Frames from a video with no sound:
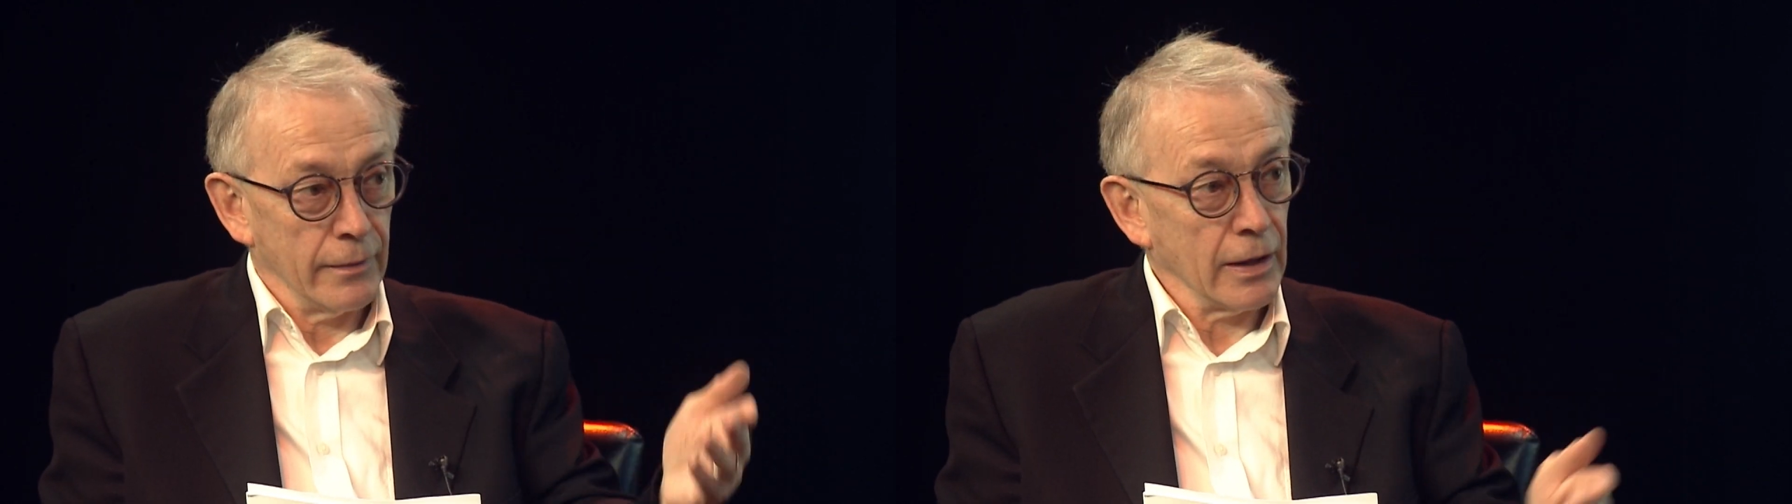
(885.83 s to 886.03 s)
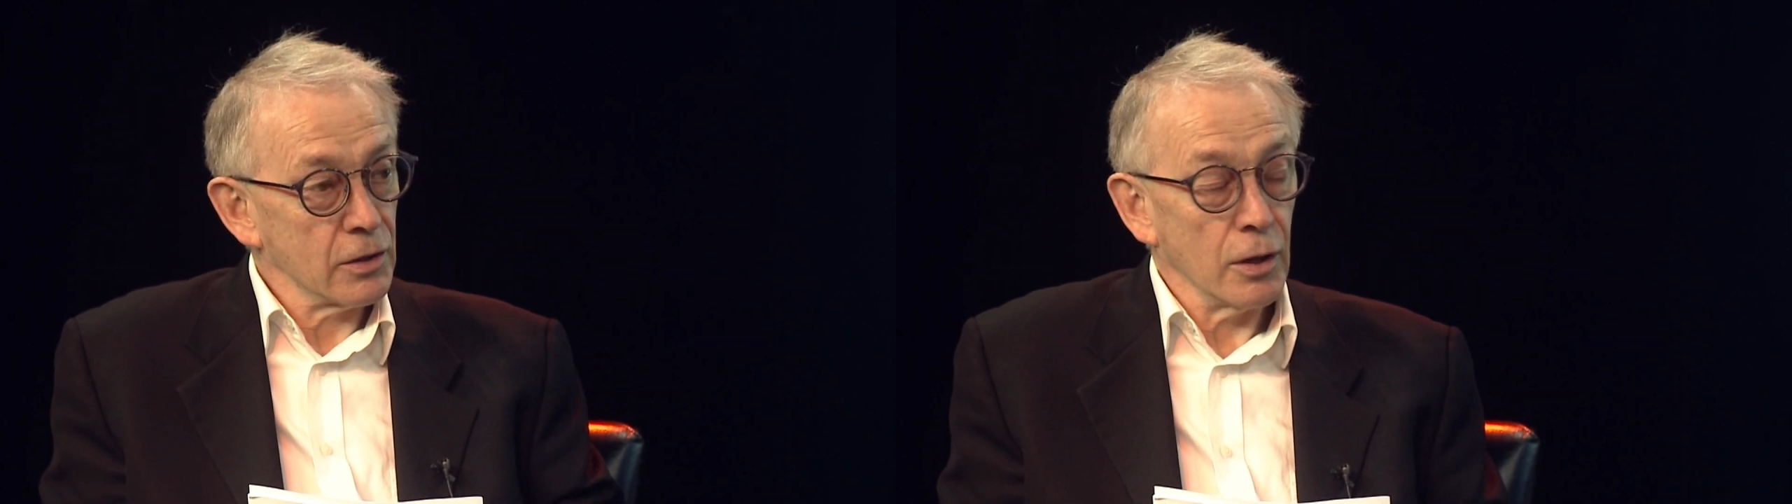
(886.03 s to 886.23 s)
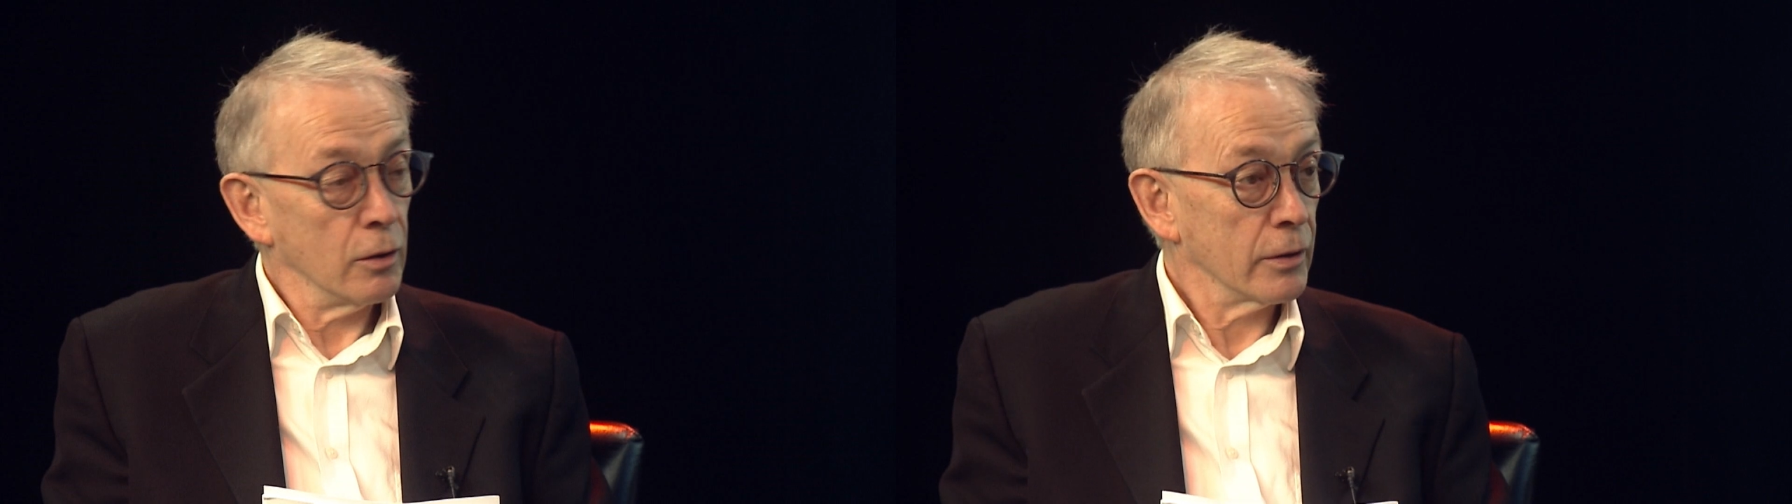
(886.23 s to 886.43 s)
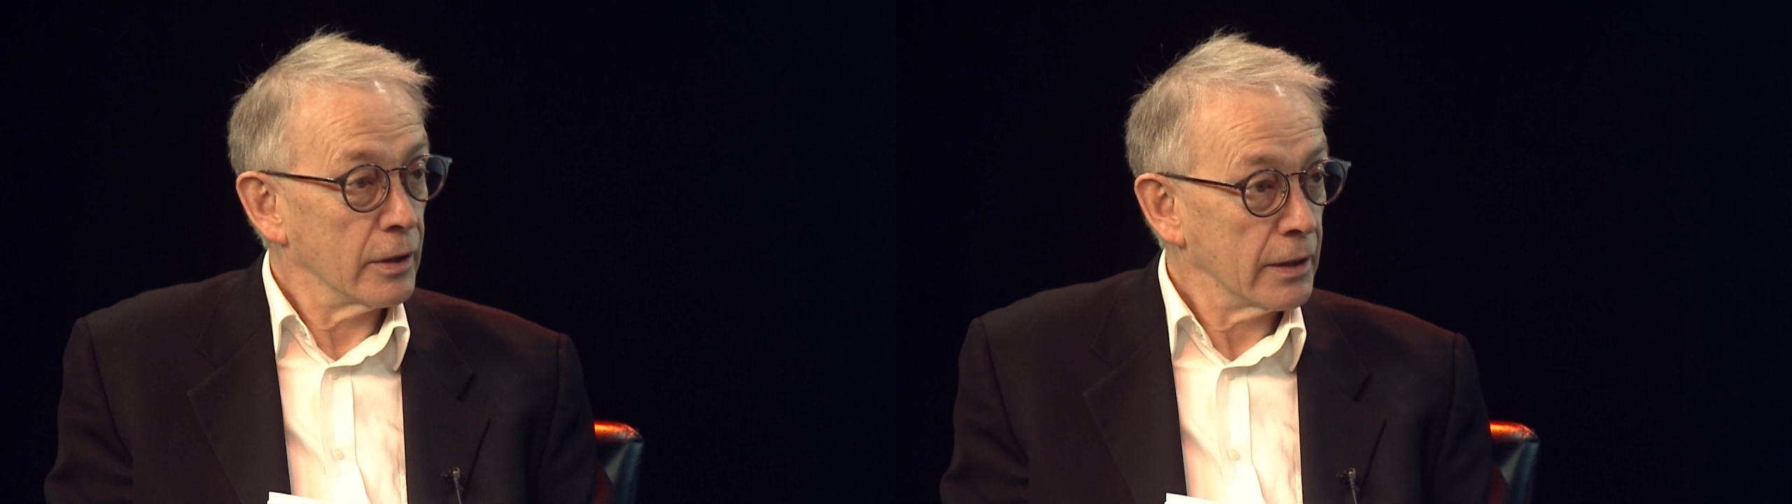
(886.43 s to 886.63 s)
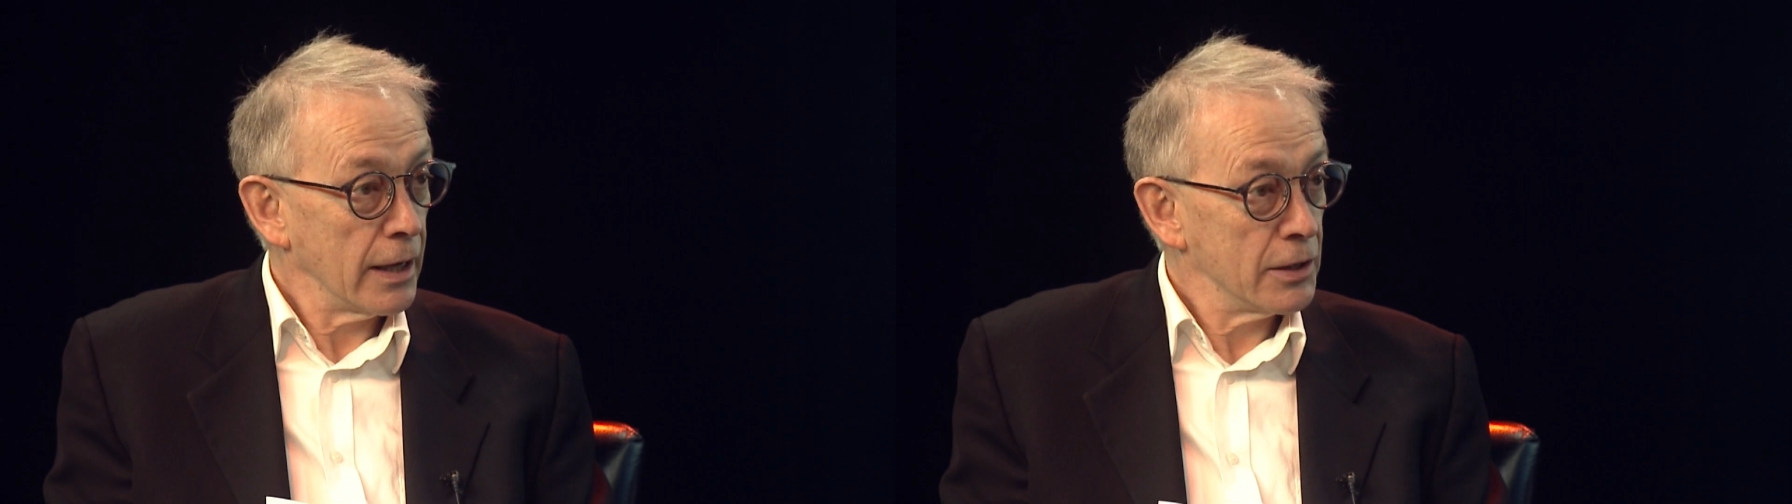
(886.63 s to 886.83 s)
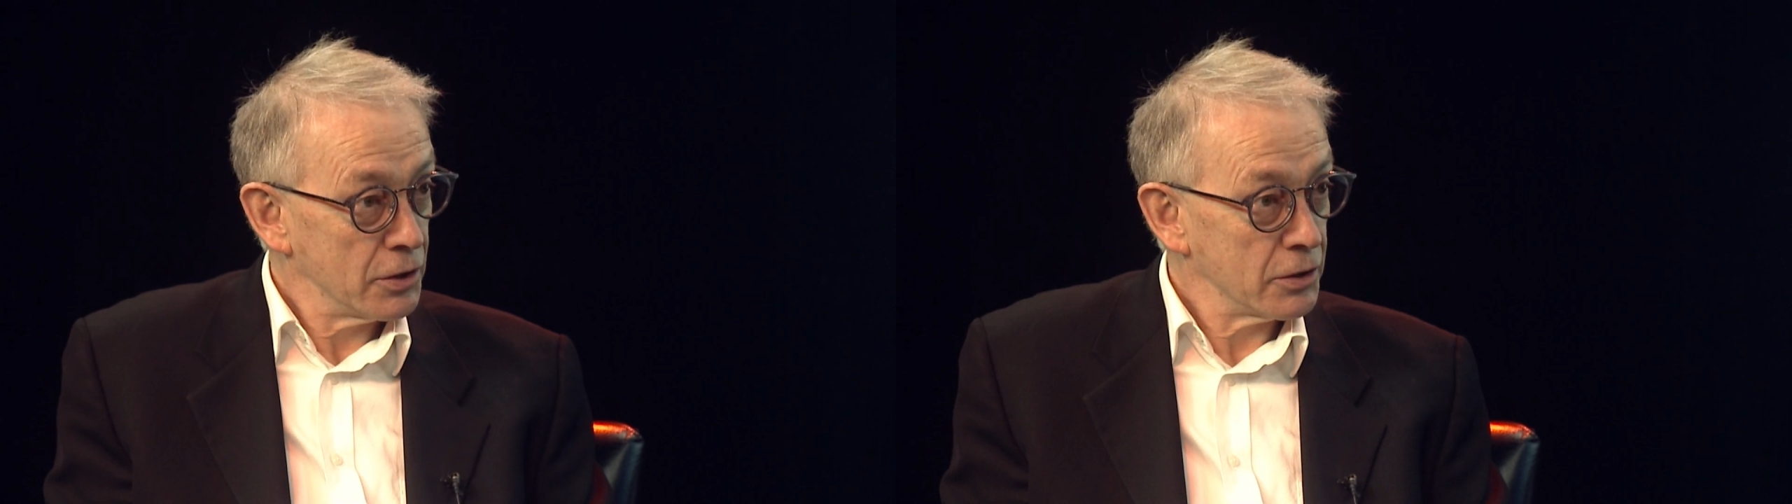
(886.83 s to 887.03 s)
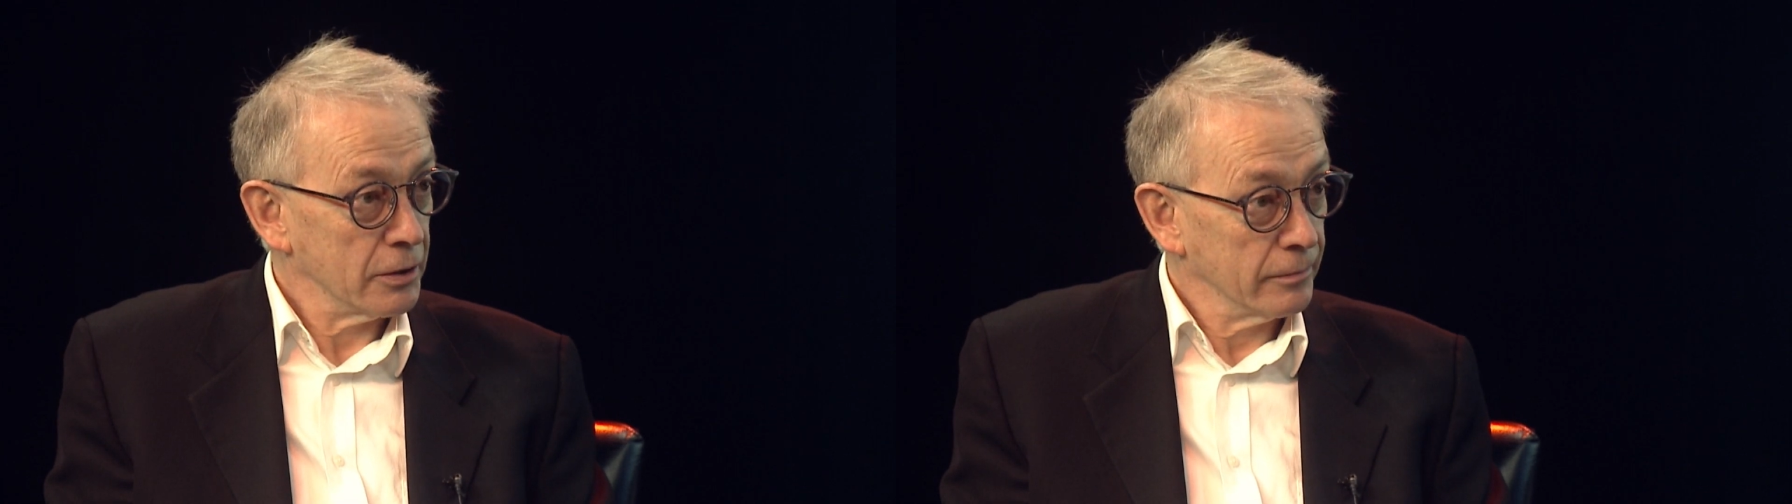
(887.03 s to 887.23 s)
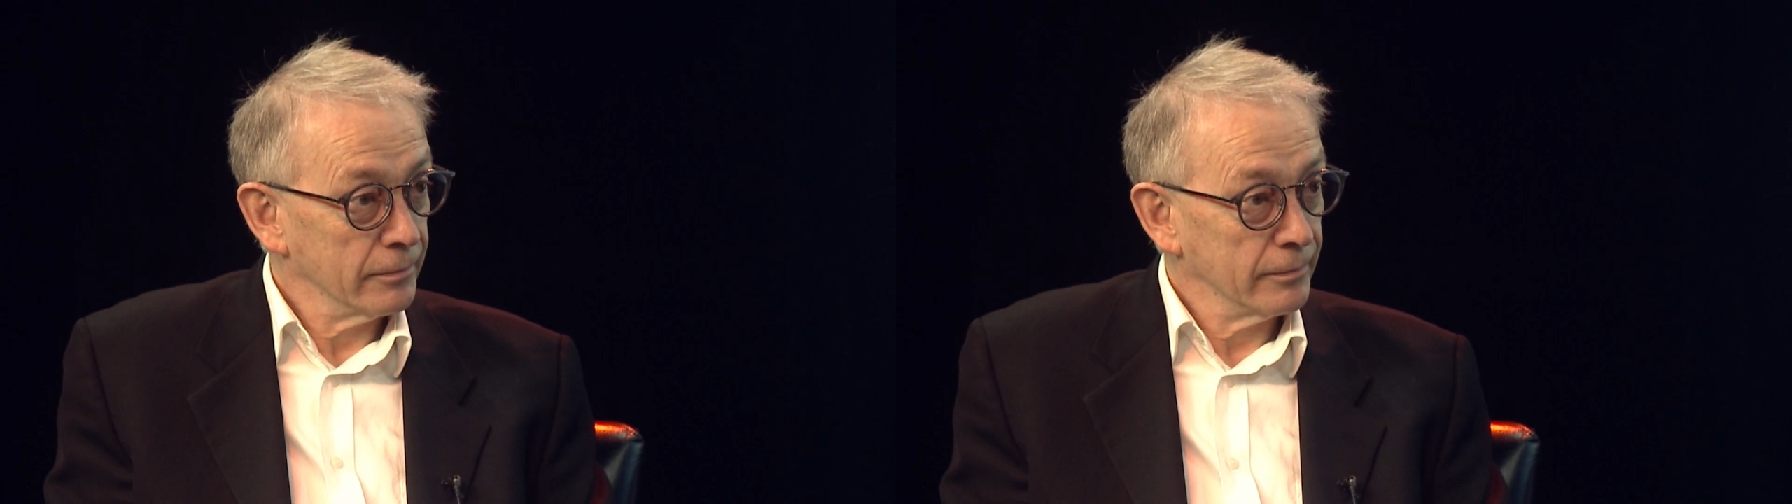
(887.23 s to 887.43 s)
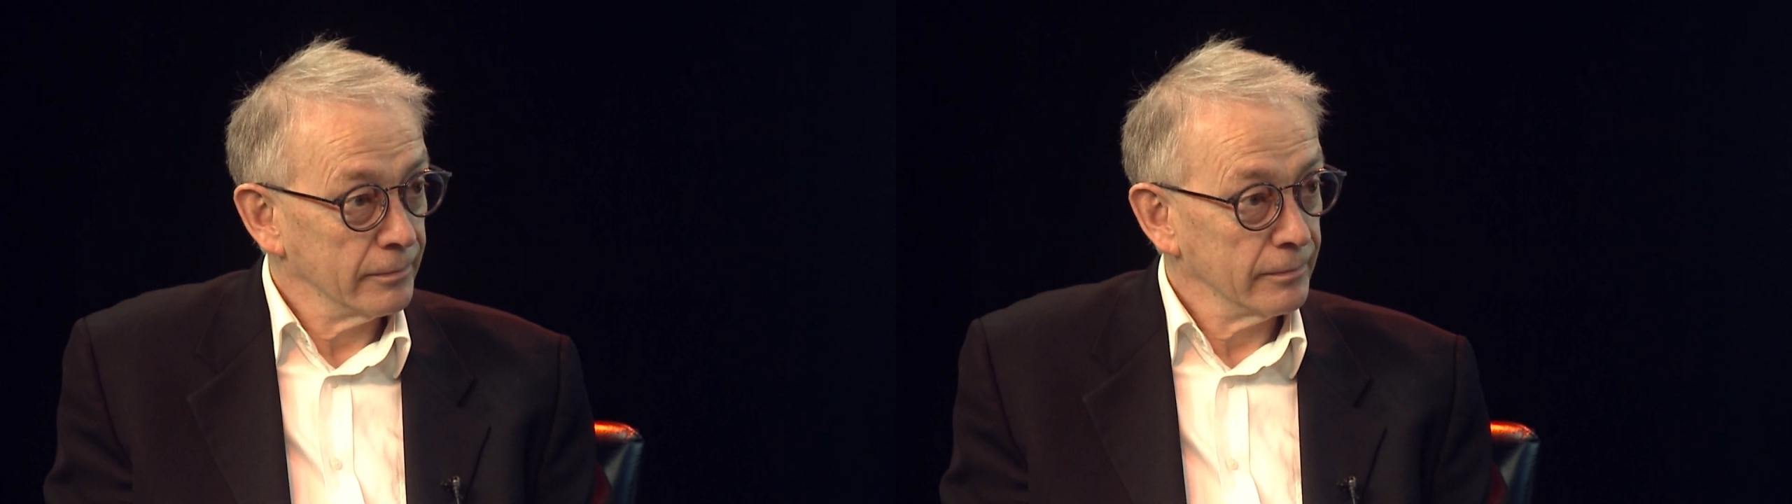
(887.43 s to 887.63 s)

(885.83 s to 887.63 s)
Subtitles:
And that's no longer the case, is it?